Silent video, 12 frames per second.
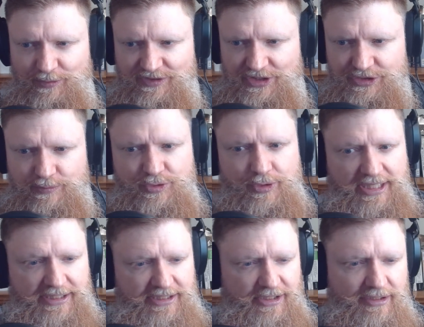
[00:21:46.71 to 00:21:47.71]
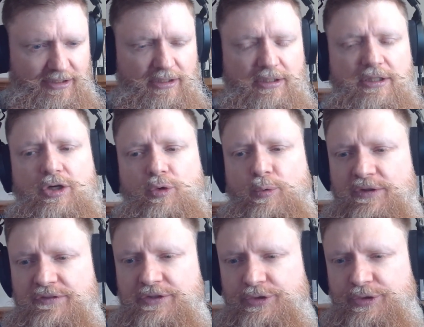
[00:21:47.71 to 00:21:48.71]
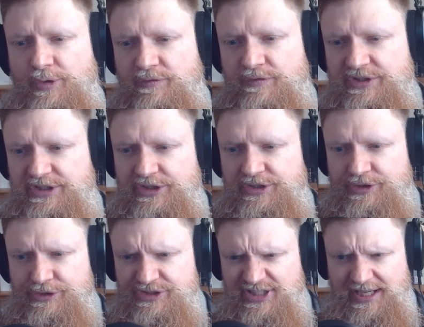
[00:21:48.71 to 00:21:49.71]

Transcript: we've done some training with you over the years,